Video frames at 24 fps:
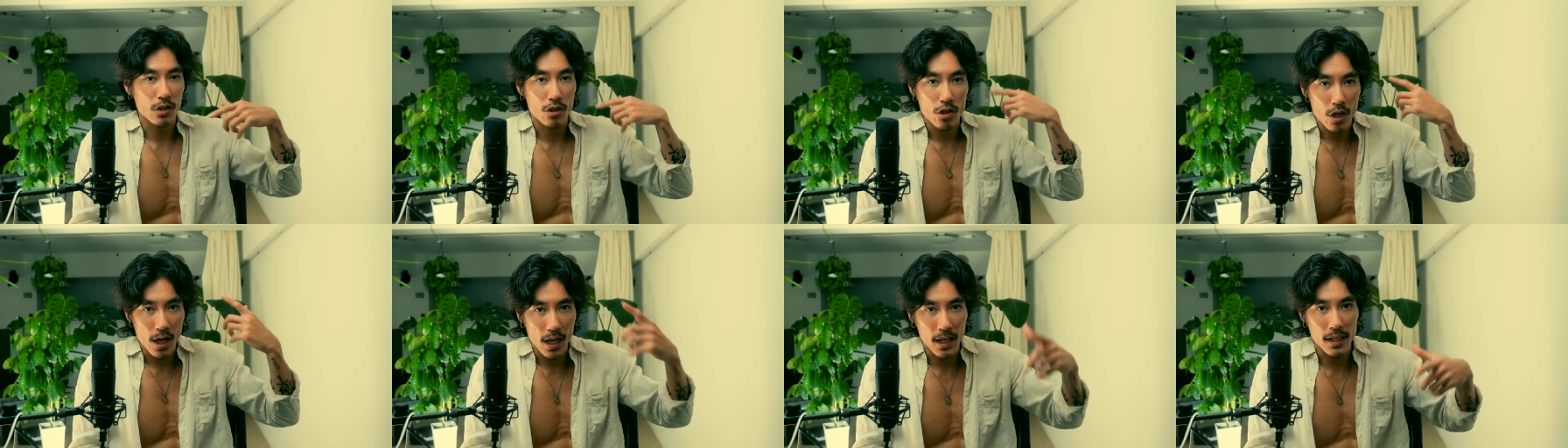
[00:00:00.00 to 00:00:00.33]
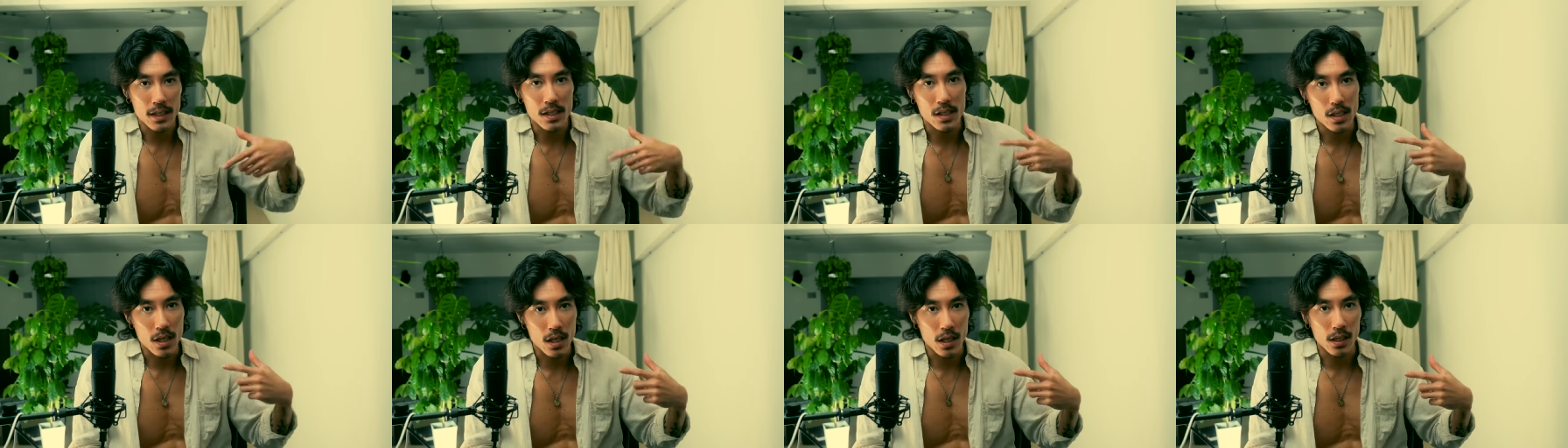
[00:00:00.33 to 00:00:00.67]

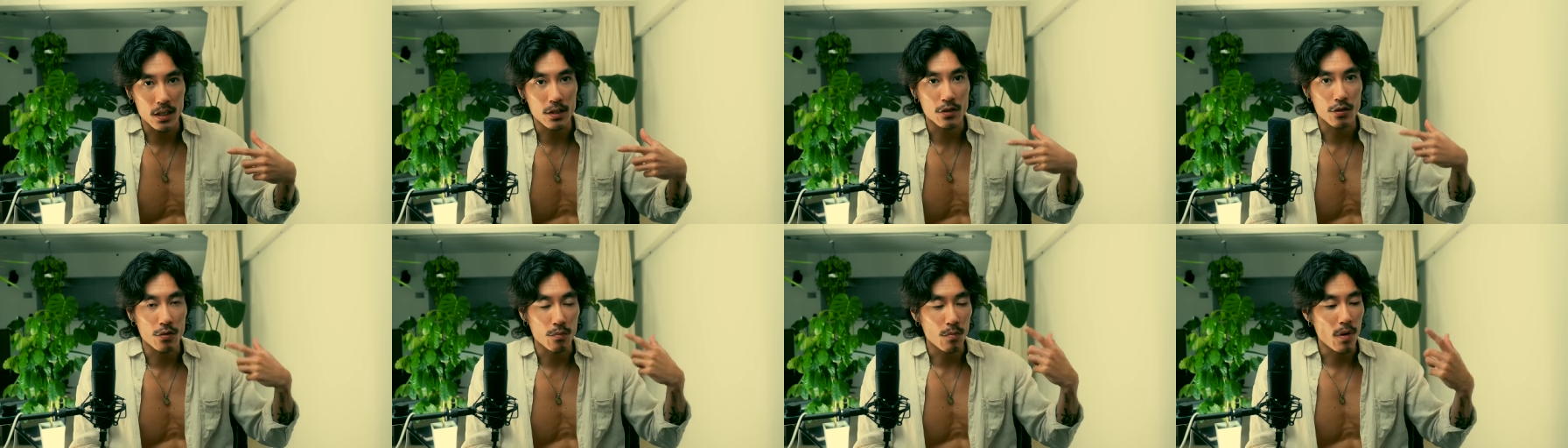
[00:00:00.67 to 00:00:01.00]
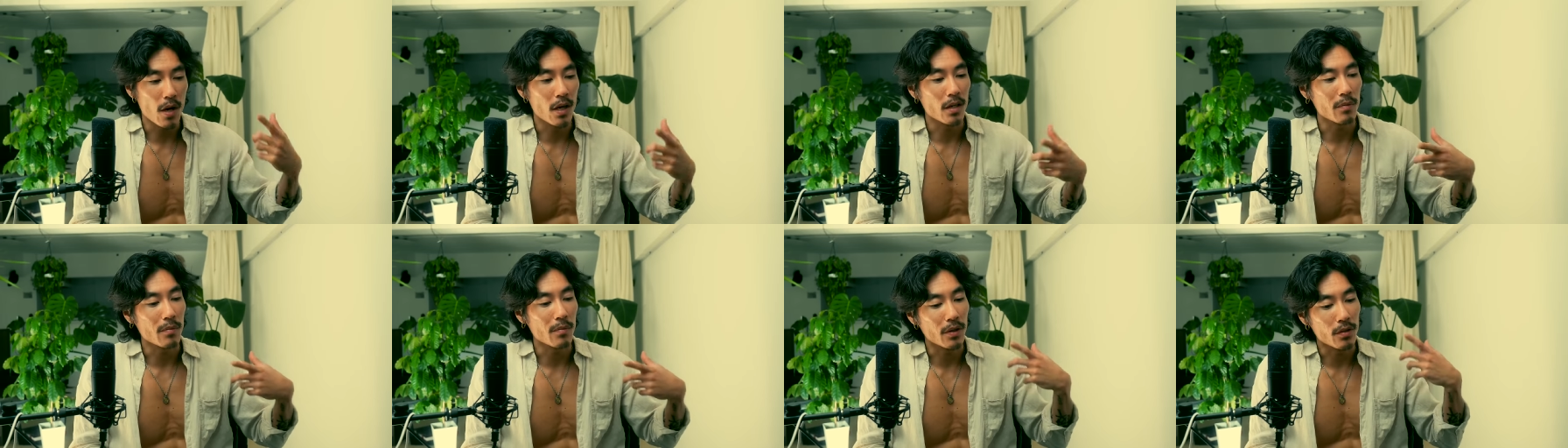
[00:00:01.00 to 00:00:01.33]
change that in your
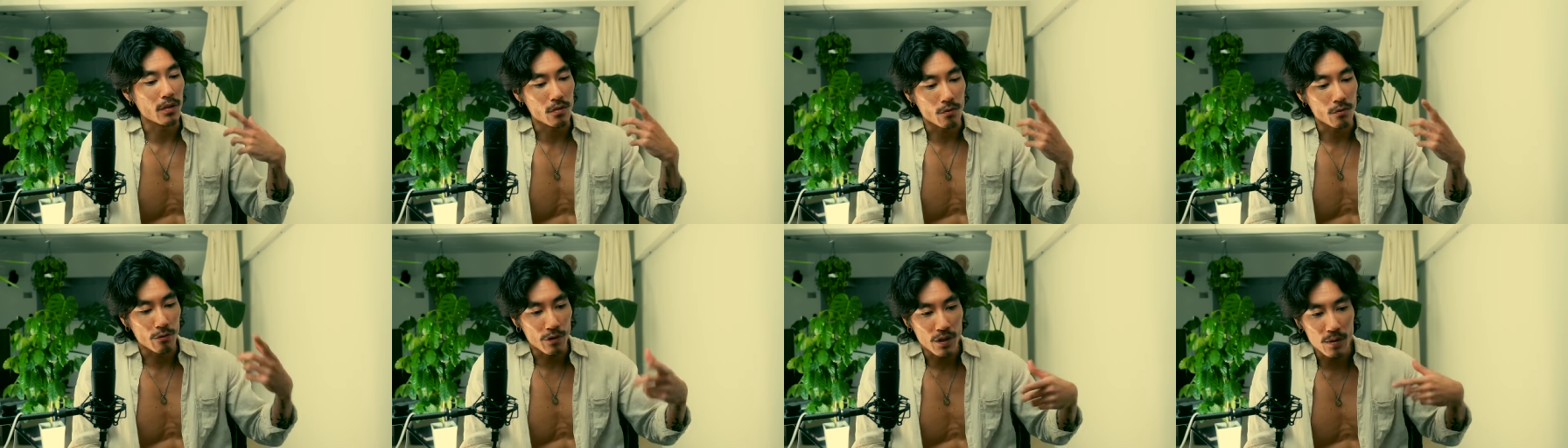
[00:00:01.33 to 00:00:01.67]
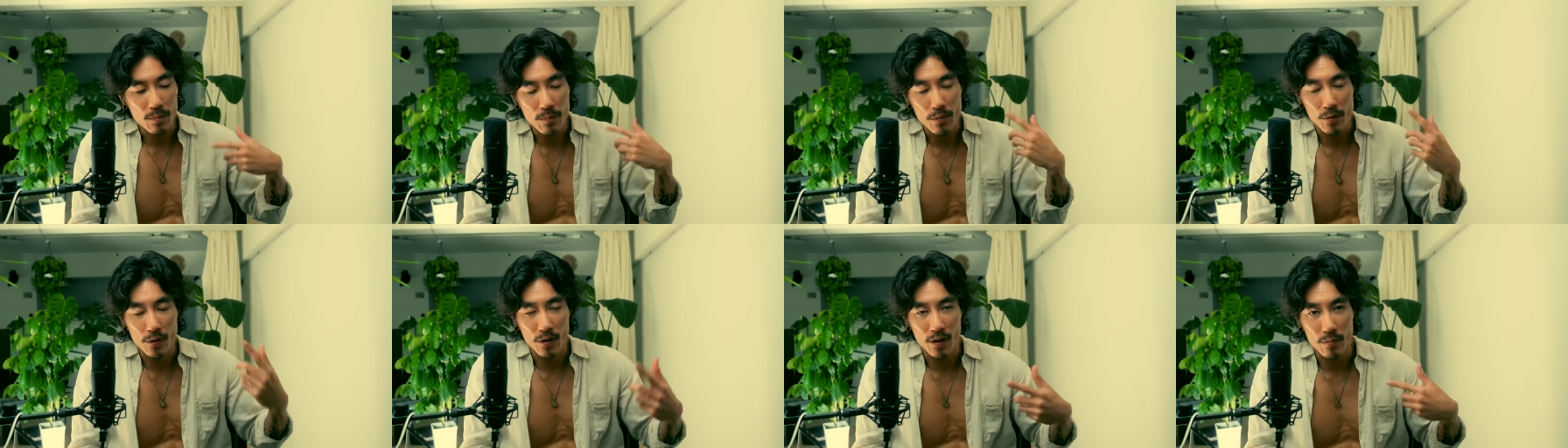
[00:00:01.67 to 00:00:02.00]
mind because
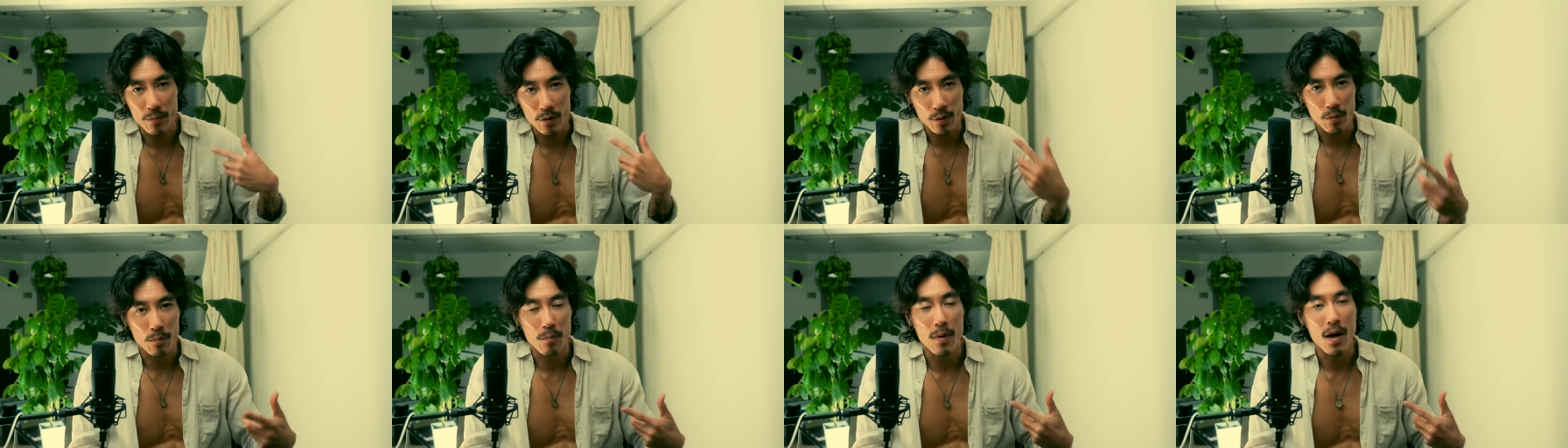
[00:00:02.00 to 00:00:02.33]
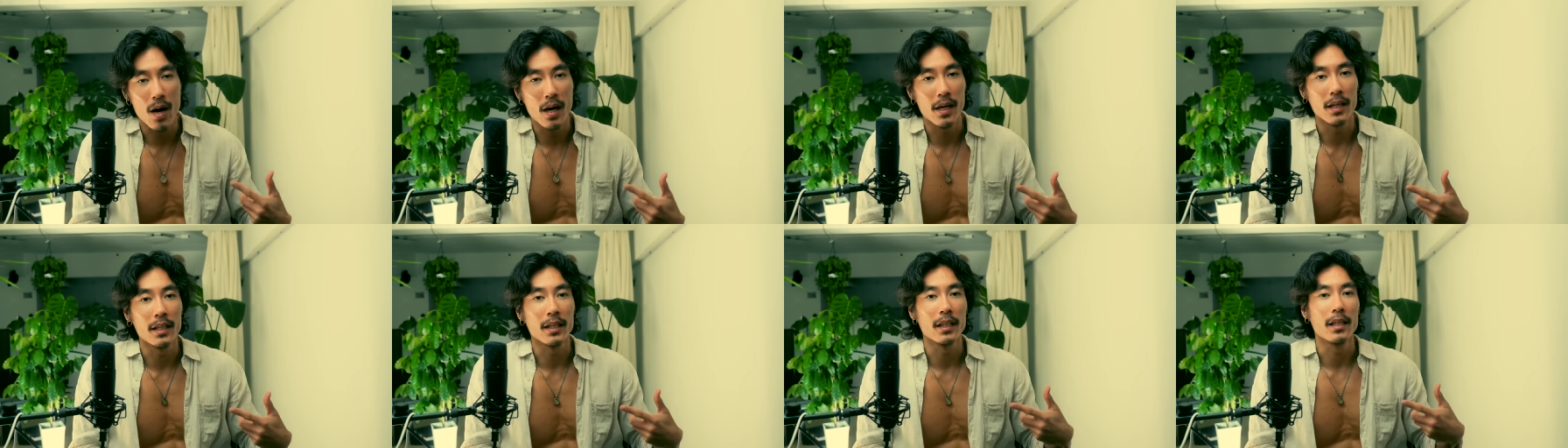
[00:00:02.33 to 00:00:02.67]
reprogramming your
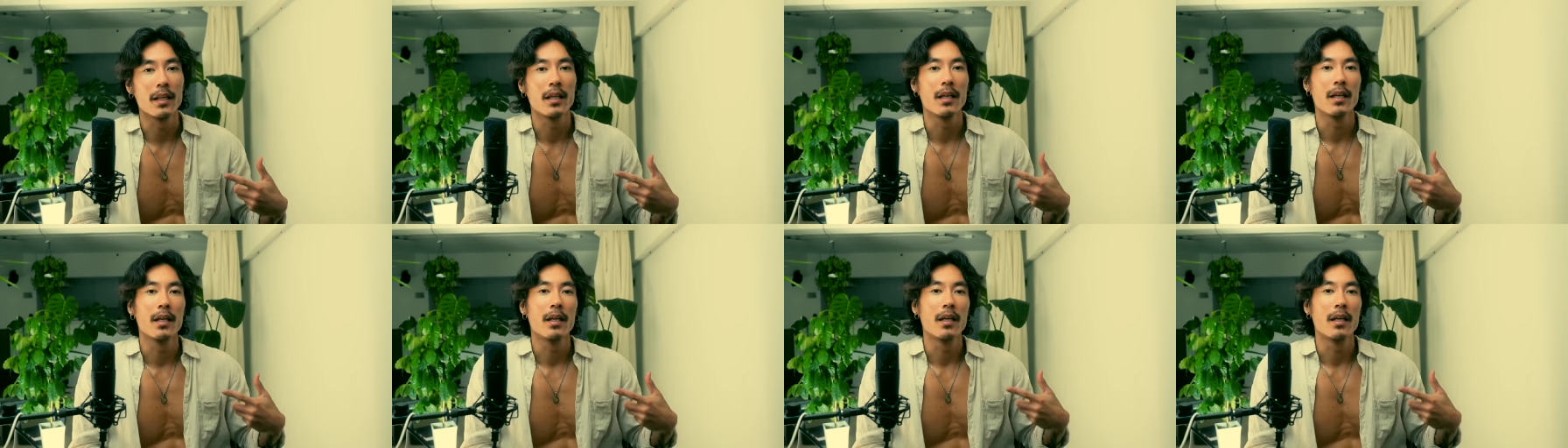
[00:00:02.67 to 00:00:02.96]
mind